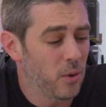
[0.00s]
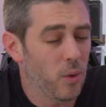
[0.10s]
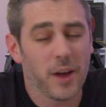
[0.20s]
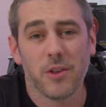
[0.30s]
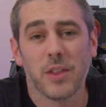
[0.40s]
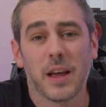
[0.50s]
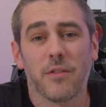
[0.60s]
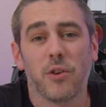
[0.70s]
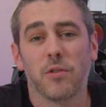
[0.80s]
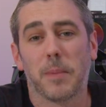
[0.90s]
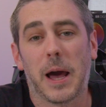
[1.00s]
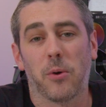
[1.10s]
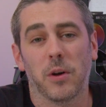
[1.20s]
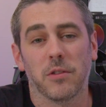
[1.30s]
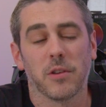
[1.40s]
Why couldn't they have used
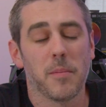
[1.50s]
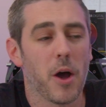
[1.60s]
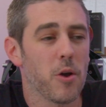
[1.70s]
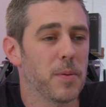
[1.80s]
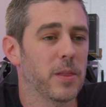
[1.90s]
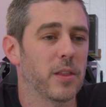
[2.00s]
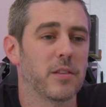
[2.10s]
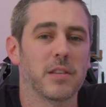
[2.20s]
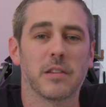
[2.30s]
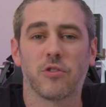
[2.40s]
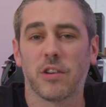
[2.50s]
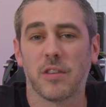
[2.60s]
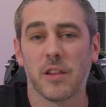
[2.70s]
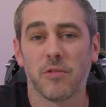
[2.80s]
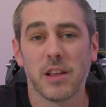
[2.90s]
black ones? I'm hoping that this is
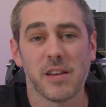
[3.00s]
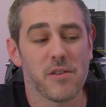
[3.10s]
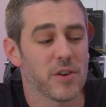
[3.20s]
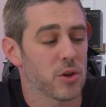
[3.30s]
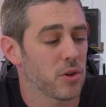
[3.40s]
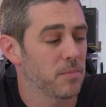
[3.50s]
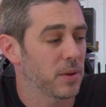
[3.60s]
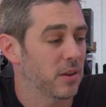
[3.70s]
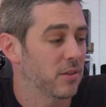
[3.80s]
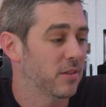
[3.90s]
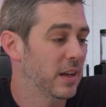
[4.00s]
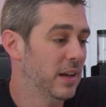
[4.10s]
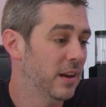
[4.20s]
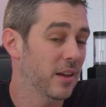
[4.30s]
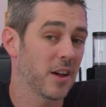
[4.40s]
addressed in the retail version because,
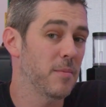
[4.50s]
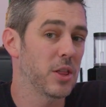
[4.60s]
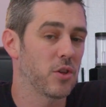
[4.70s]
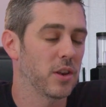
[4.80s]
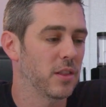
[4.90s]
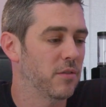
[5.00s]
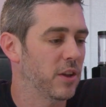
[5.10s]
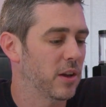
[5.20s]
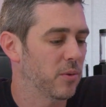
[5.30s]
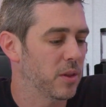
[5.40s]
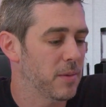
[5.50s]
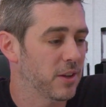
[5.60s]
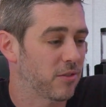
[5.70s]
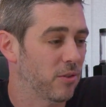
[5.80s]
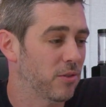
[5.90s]
like I mentioned in the video of the
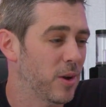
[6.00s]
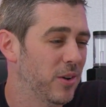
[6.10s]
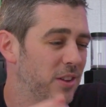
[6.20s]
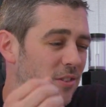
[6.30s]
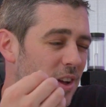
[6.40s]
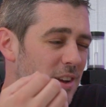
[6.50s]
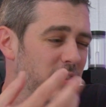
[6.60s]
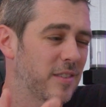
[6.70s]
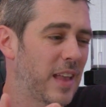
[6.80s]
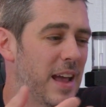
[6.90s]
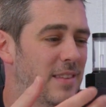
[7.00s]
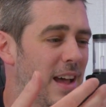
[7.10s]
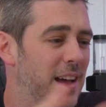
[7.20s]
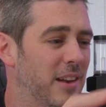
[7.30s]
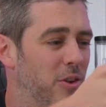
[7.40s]
Master as well, it just kind of stands
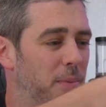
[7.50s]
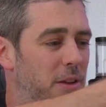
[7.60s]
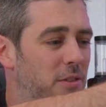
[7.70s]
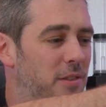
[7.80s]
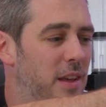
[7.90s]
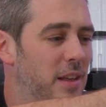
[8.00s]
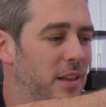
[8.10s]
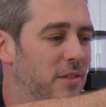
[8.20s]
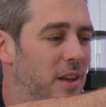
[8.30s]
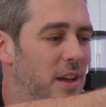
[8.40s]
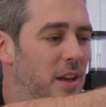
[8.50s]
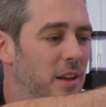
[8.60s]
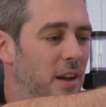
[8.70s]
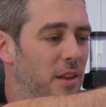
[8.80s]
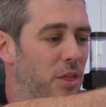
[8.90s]
out a little bit, just seeing this
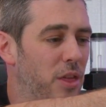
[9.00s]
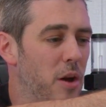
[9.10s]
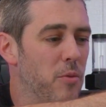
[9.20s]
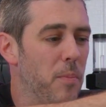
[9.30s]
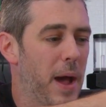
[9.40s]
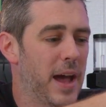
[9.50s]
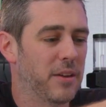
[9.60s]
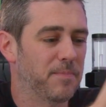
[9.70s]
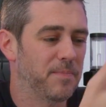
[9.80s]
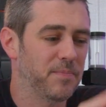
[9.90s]
kind of thermal pad